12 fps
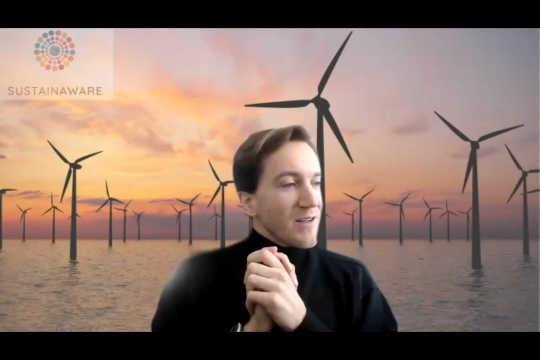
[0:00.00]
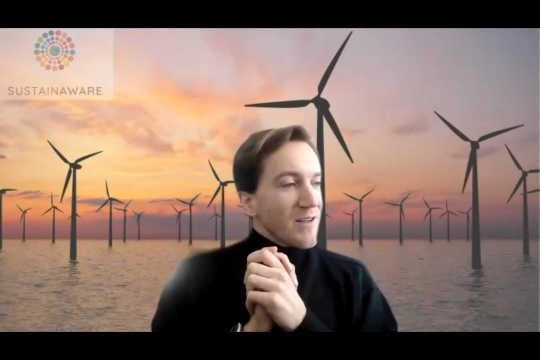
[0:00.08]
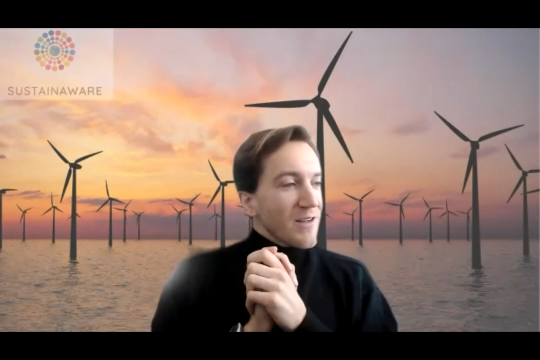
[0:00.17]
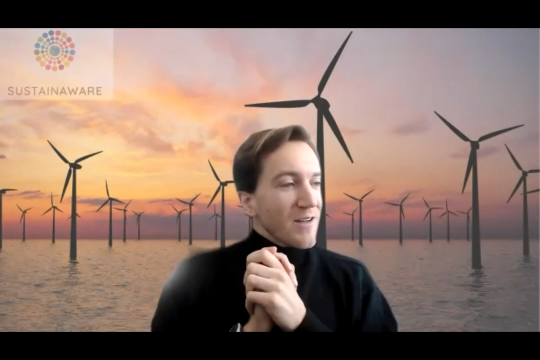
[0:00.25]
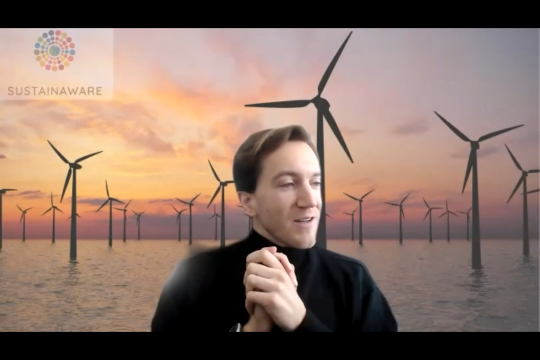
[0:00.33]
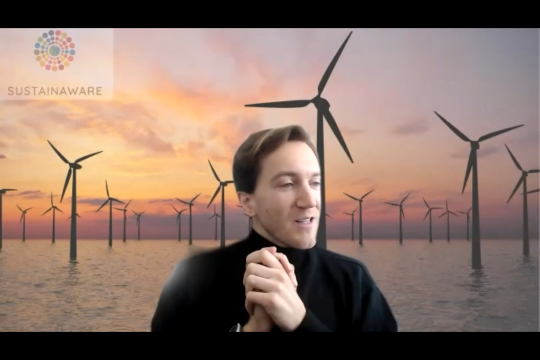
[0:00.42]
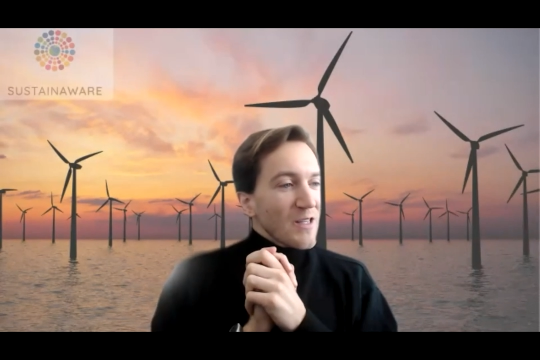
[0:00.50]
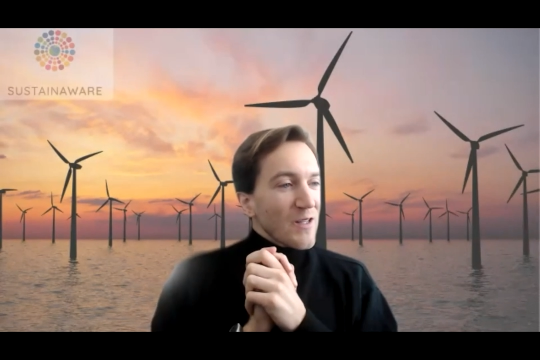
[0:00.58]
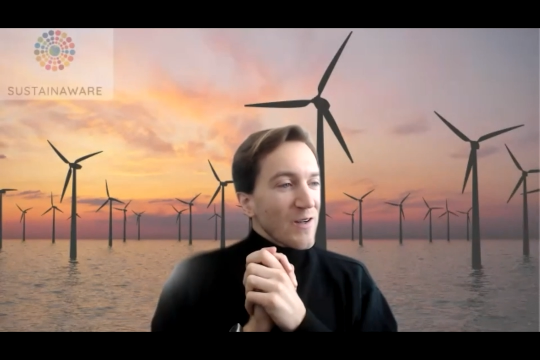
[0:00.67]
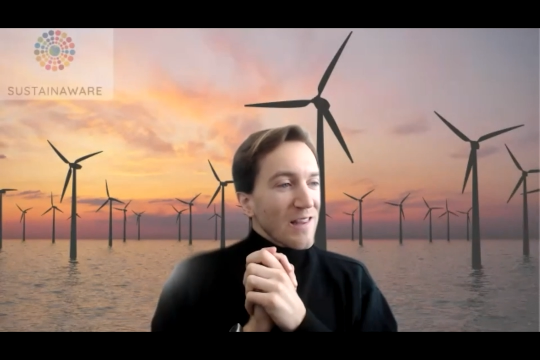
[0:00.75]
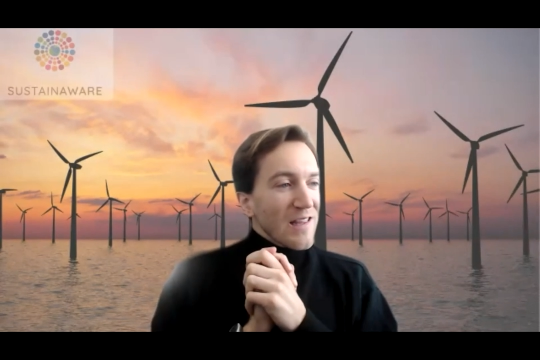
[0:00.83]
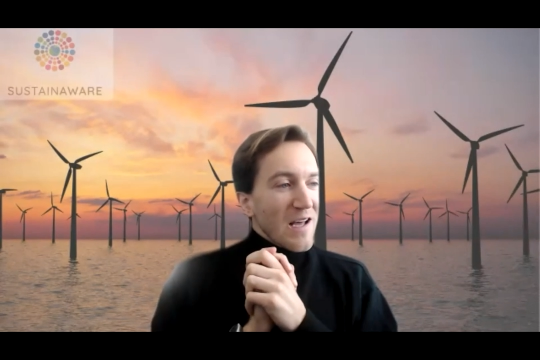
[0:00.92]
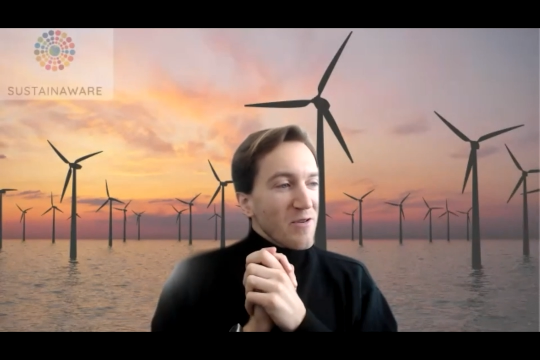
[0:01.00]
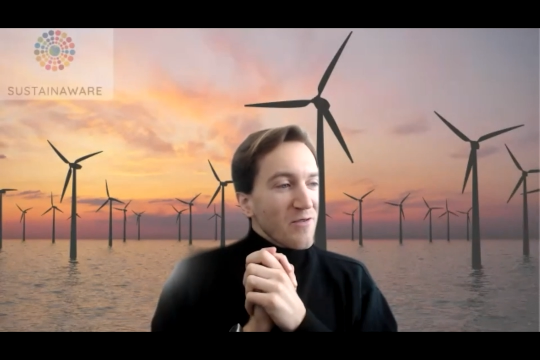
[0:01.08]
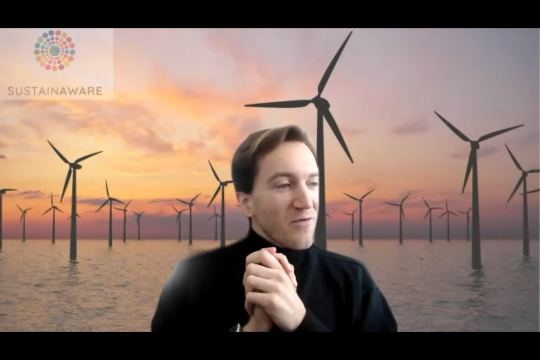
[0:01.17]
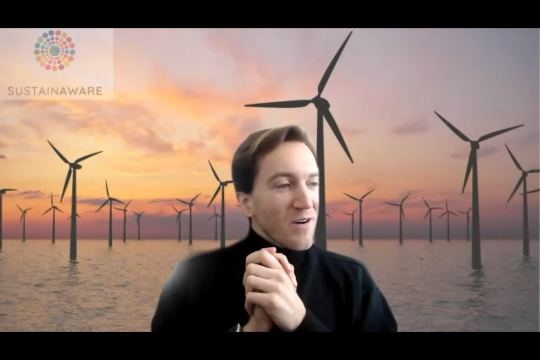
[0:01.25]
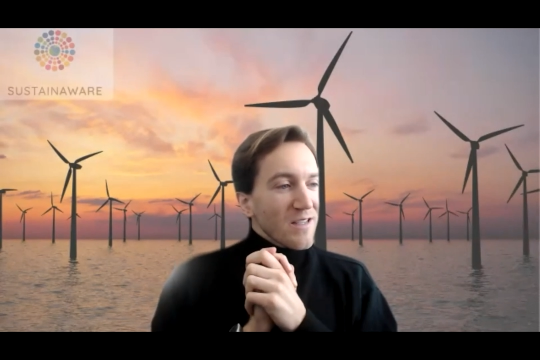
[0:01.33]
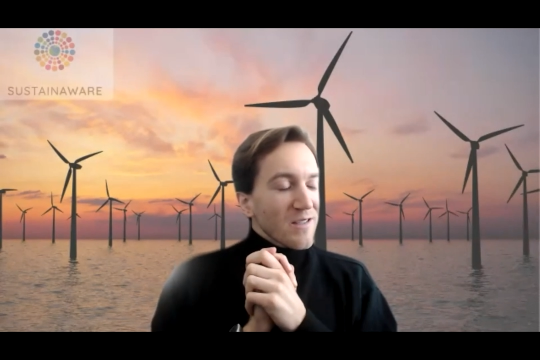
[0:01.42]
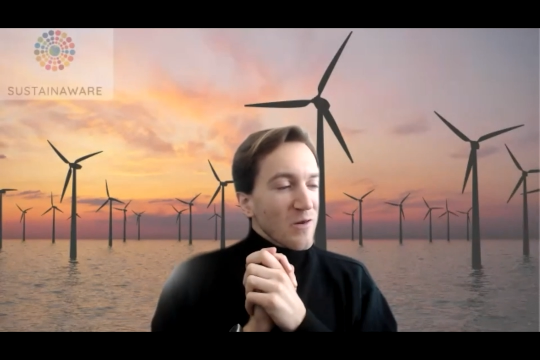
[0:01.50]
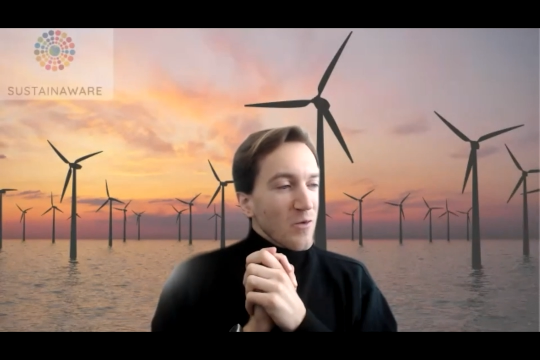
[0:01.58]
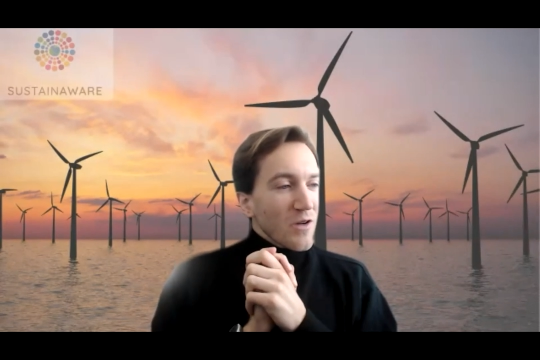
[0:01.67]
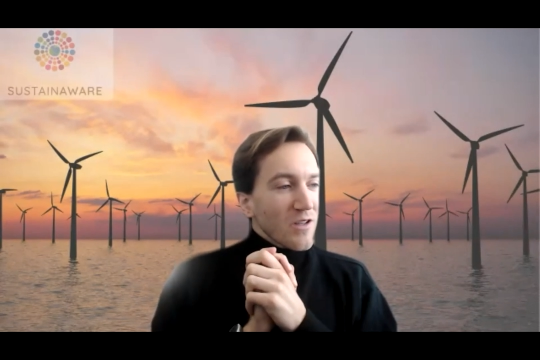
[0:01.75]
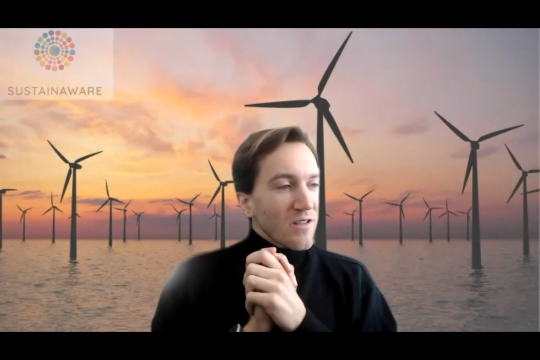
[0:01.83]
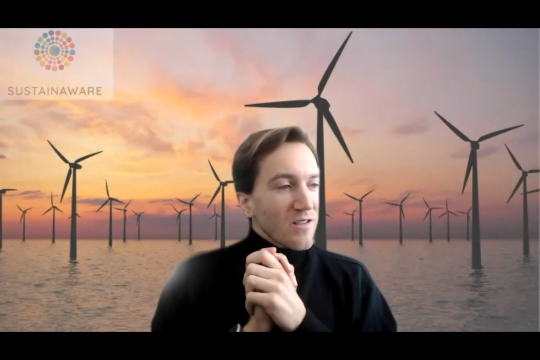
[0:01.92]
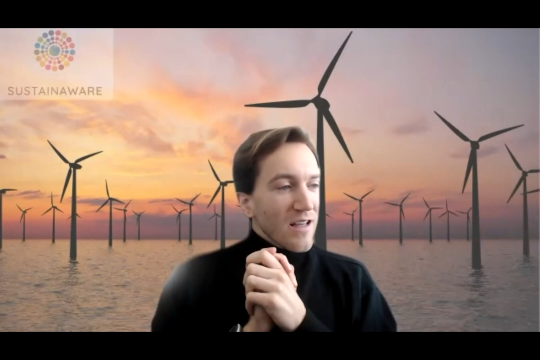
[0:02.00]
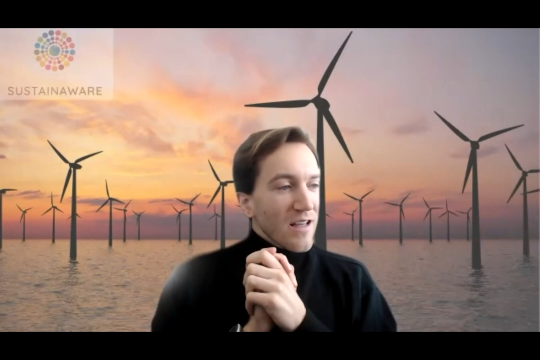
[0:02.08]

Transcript: the Climate Fresk was